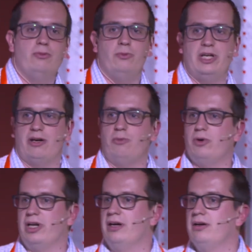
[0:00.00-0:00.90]
we don't
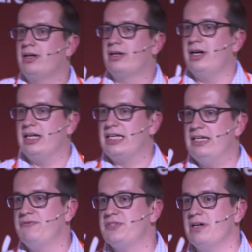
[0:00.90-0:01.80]
want to kind of
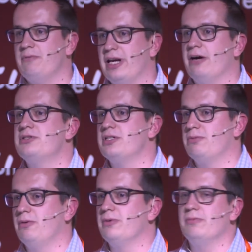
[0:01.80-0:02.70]
give someone else the
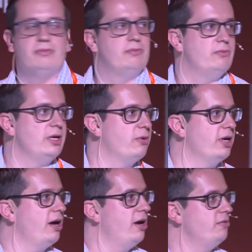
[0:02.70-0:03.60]
problem. We want
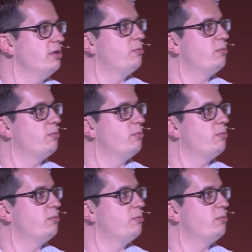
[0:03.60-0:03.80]
to own the